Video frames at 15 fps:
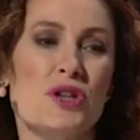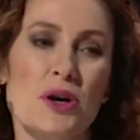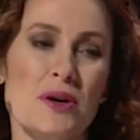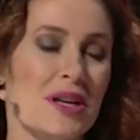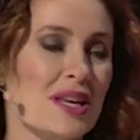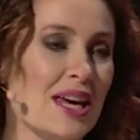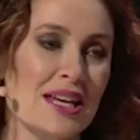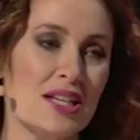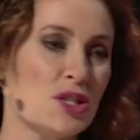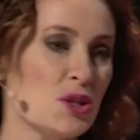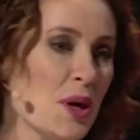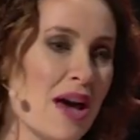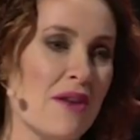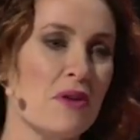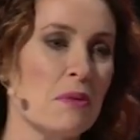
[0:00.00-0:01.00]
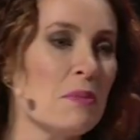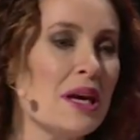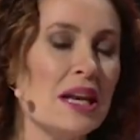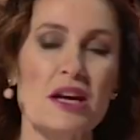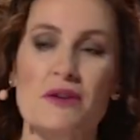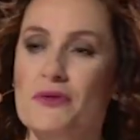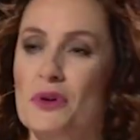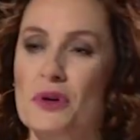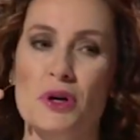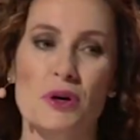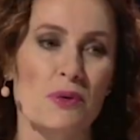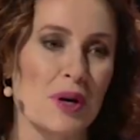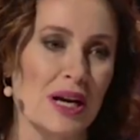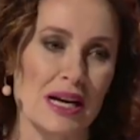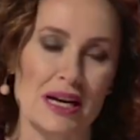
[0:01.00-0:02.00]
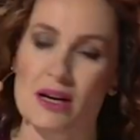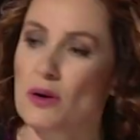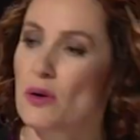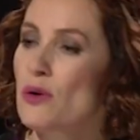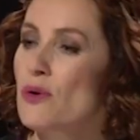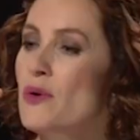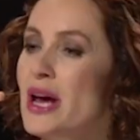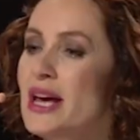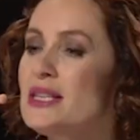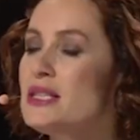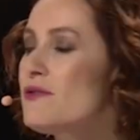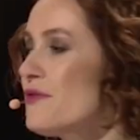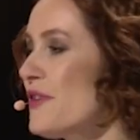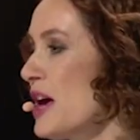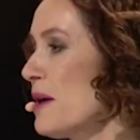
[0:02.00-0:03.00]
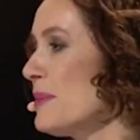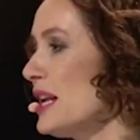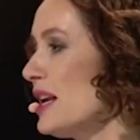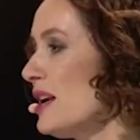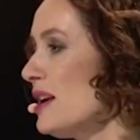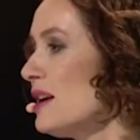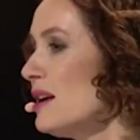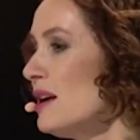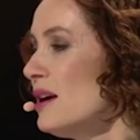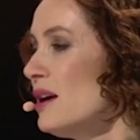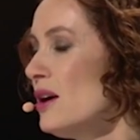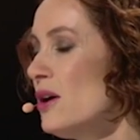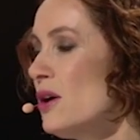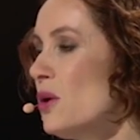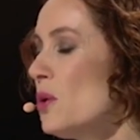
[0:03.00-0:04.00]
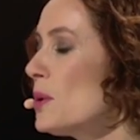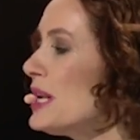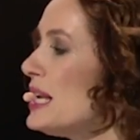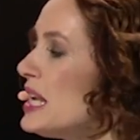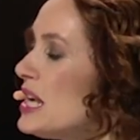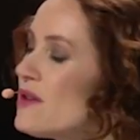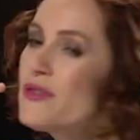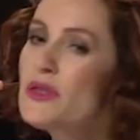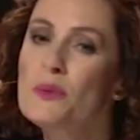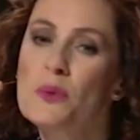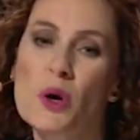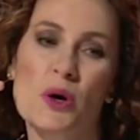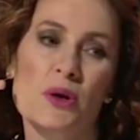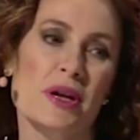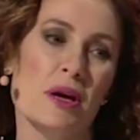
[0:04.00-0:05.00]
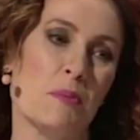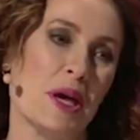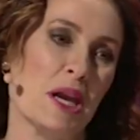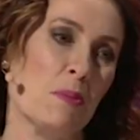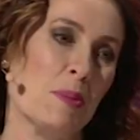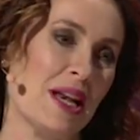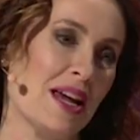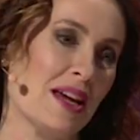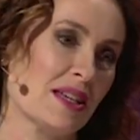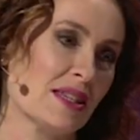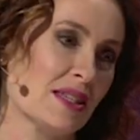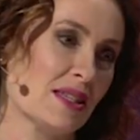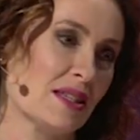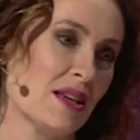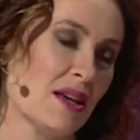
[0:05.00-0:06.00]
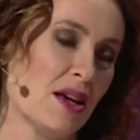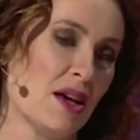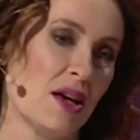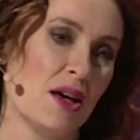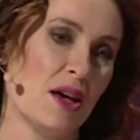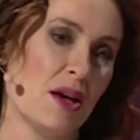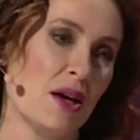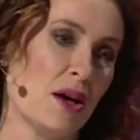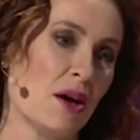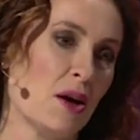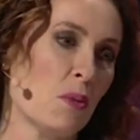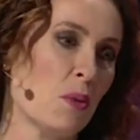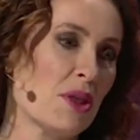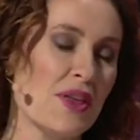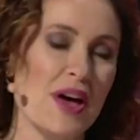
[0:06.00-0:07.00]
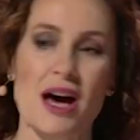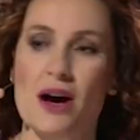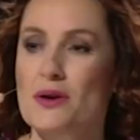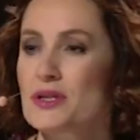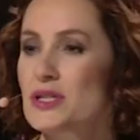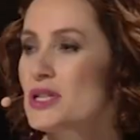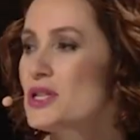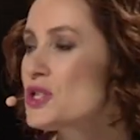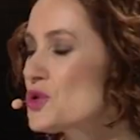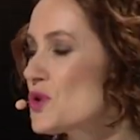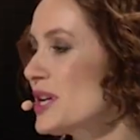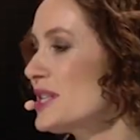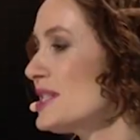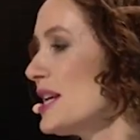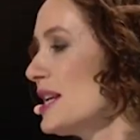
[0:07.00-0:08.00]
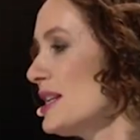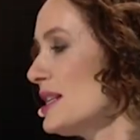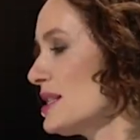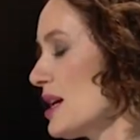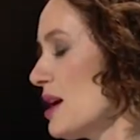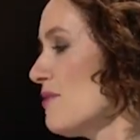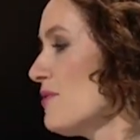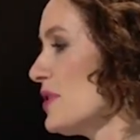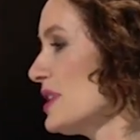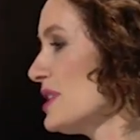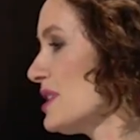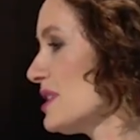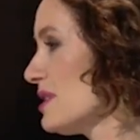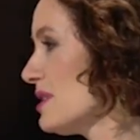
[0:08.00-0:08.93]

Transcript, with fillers: don't get to have a meaningful career or raise a family or leave the world a better place without stress and discomfort.